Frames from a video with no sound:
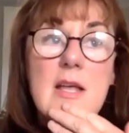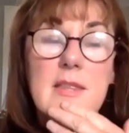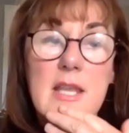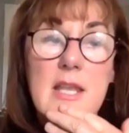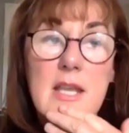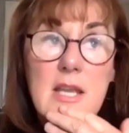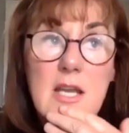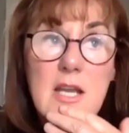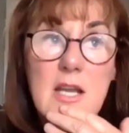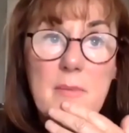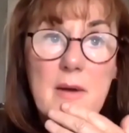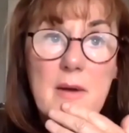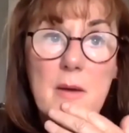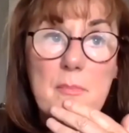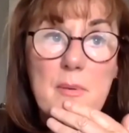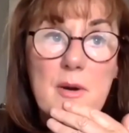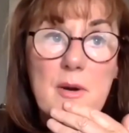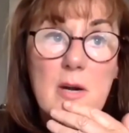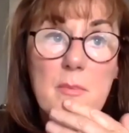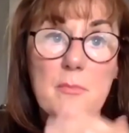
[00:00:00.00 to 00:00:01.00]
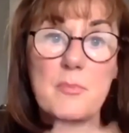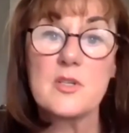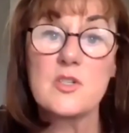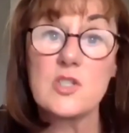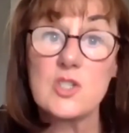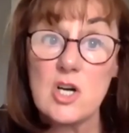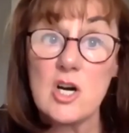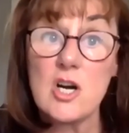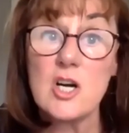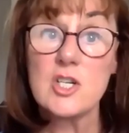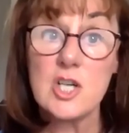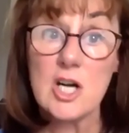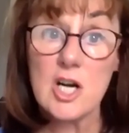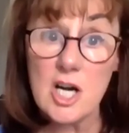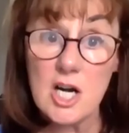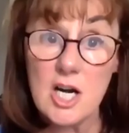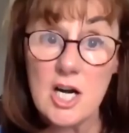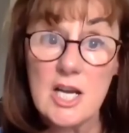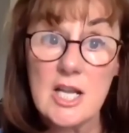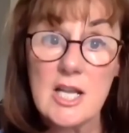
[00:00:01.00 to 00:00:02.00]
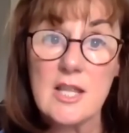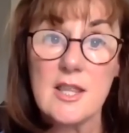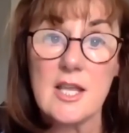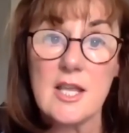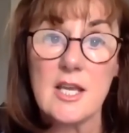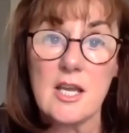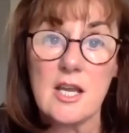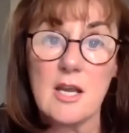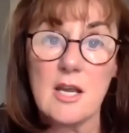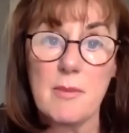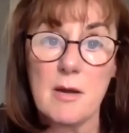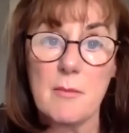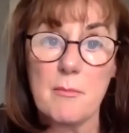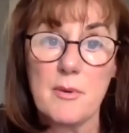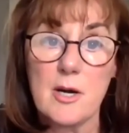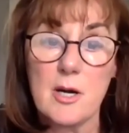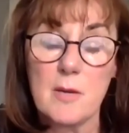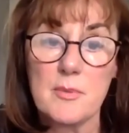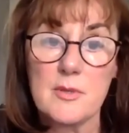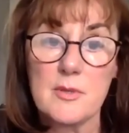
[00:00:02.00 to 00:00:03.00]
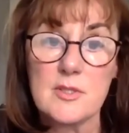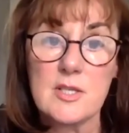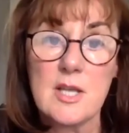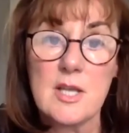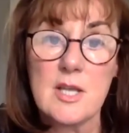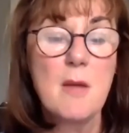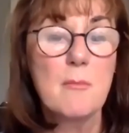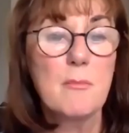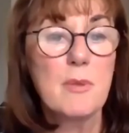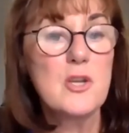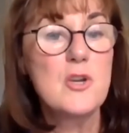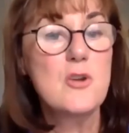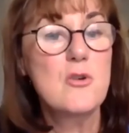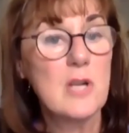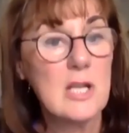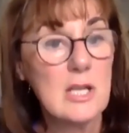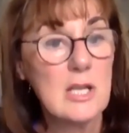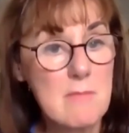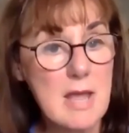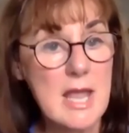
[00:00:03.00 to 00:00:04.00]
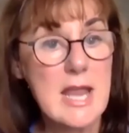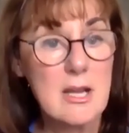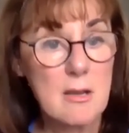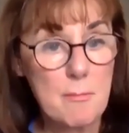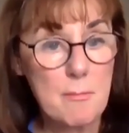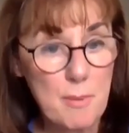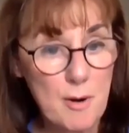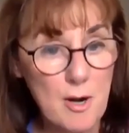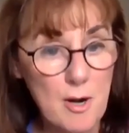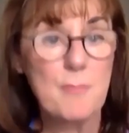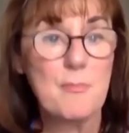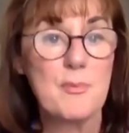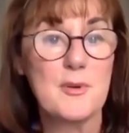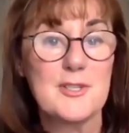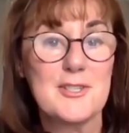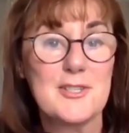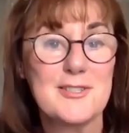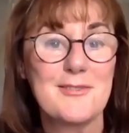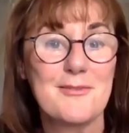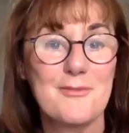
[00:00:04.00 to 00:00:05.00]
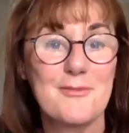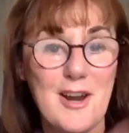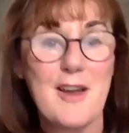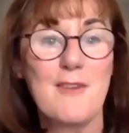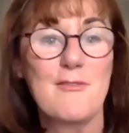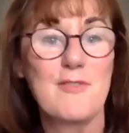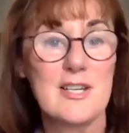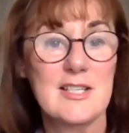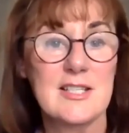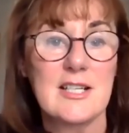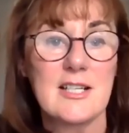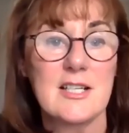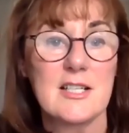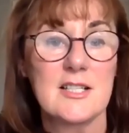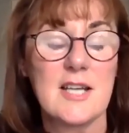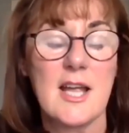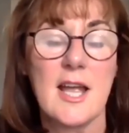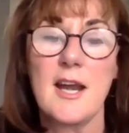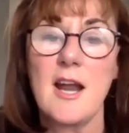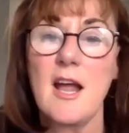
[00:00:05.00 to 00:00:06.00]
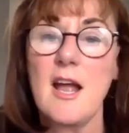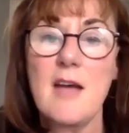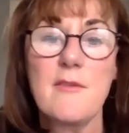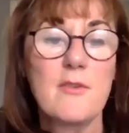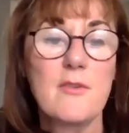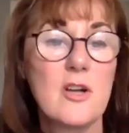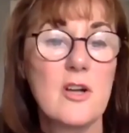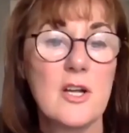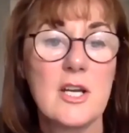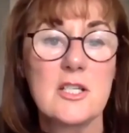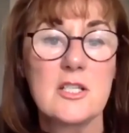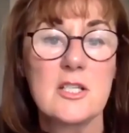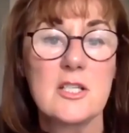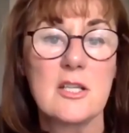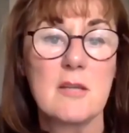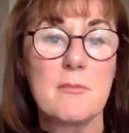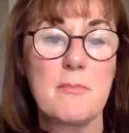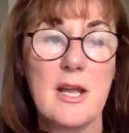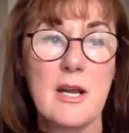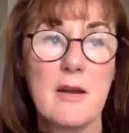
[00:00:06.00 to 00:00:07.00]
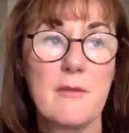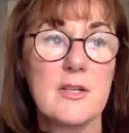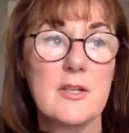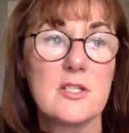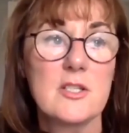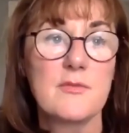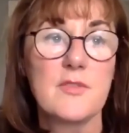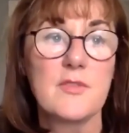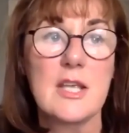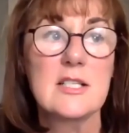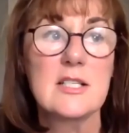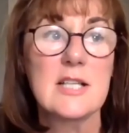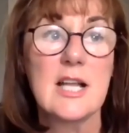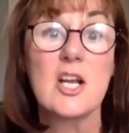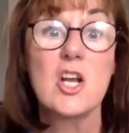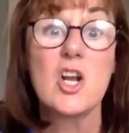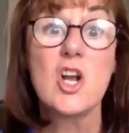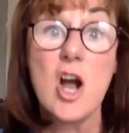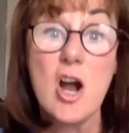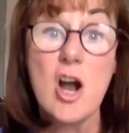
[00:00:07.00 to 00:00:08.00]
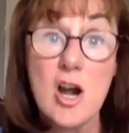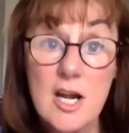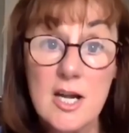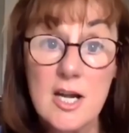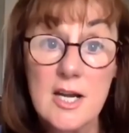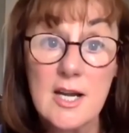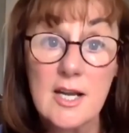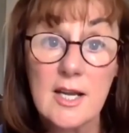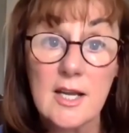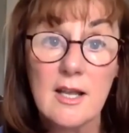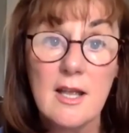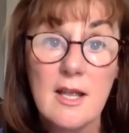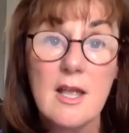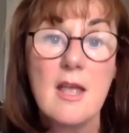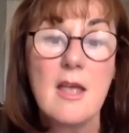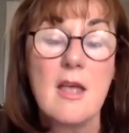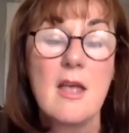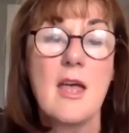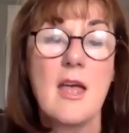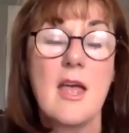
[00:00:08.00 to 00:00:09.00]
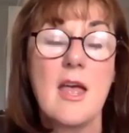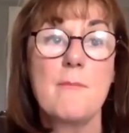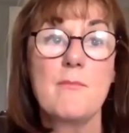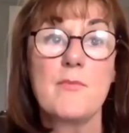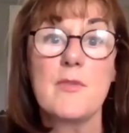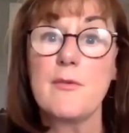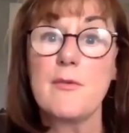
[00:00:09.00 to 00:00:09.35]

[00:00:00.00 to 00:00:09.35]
Thinking about purpose, start early thinking about purpose. But you can make a purpose for every single day. And I haven't gone into the benefits of things like gardening and